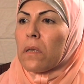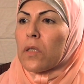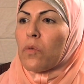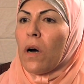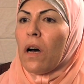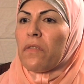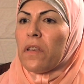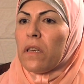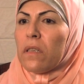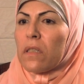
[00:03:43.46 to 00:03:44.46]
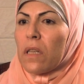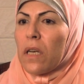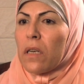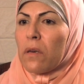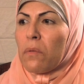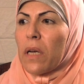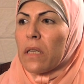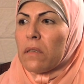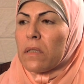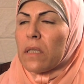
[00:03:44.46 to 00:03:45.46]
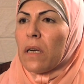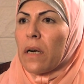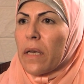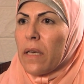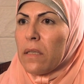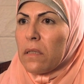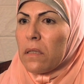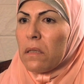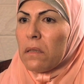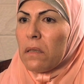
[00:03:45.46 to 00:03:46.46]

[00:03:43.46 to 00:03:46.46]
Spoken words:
12 years later, we got to see our kids